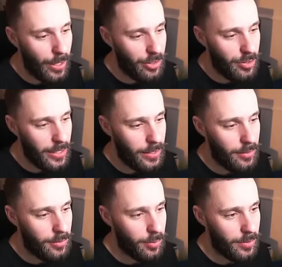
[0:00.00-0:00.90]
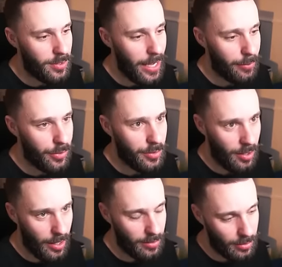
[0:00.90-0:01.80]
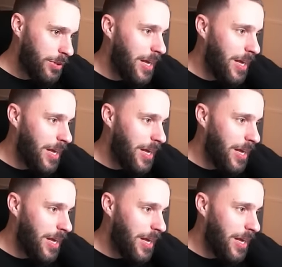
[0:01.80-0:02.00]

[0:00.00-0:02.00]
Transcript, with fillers: energy to attack with the Tusk,